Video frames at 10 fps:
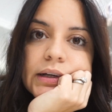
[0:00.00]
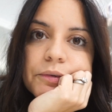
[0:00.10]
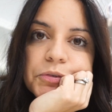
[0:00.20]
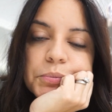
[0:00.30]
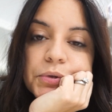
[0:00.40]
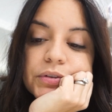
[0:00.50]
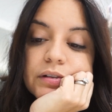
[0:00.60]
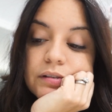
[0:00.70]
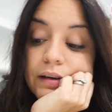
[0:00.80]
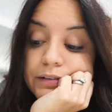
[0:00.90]
I was most
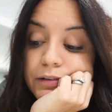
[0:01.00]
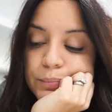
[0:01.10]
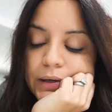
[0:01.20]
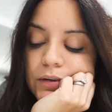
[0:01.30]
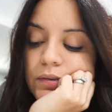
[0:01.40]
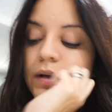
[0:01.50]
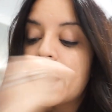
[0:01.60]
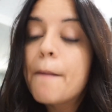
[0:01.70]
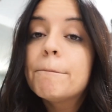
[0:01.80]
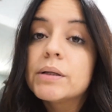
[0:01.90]
excited about,
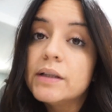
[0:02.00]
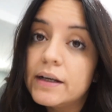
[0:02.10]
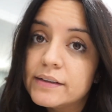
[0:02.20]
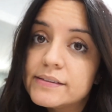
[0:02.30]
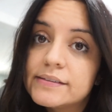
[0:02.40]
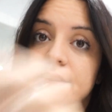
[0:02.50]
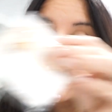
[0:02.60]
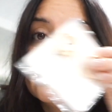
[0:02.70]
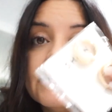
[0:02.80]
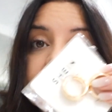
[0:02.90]
plus
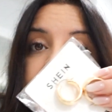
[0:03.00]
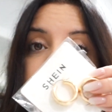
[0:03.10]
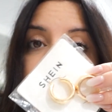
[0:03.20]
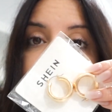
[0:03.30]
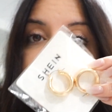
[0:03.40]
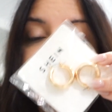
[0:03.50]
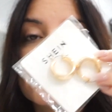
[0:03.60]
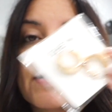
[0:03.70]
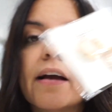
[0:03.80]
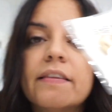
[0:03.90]
these earrings. So
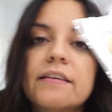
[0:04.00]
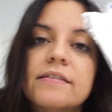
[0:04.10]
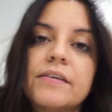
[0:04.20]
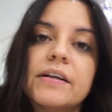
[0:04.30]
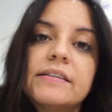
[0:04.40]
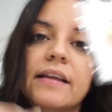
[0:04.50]
I got these earrings.